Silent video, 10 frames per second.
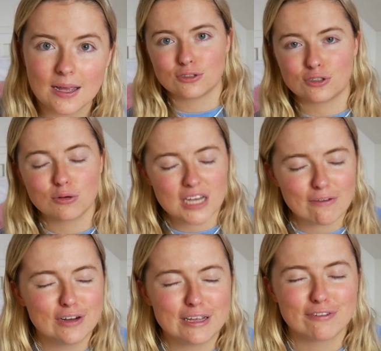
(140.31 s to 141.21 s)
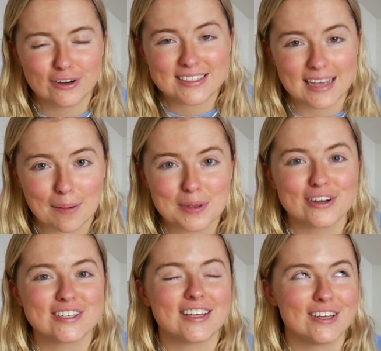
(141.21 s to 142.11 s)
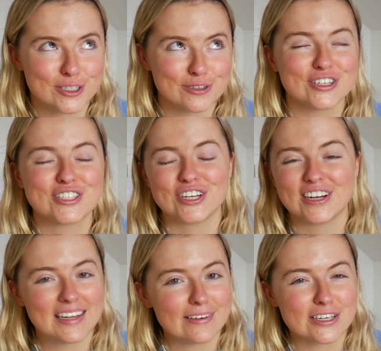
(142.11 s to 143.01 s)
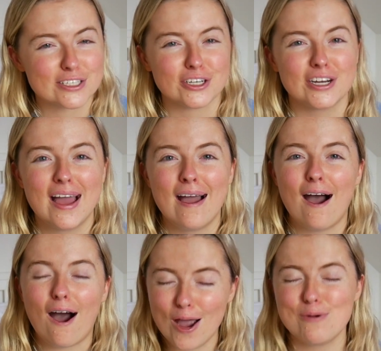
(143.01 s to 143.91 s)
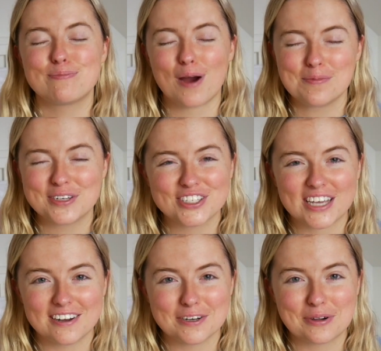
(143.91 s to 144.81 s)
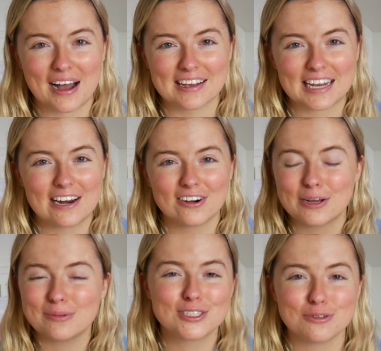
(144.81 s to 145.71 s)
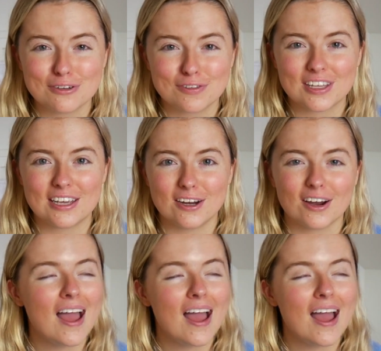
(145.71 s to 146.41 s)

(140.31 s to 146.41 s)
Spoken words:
So definitely for exam years like Junior Cert and Leaving Cert, I would probably just get a new calculator. It will do you for the year